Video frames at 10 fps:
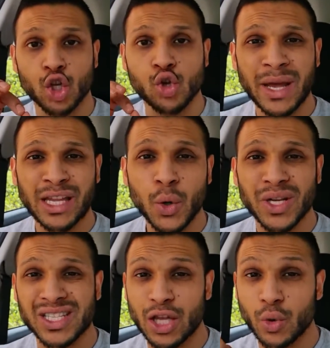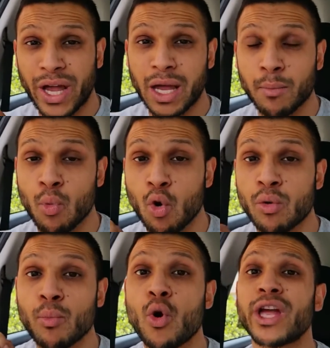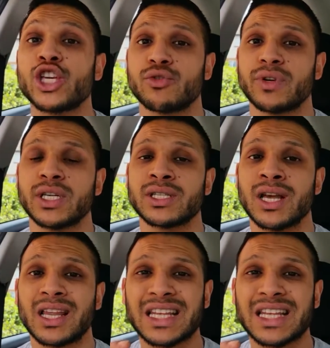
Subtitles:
You may notice that you're getting more and more injuries,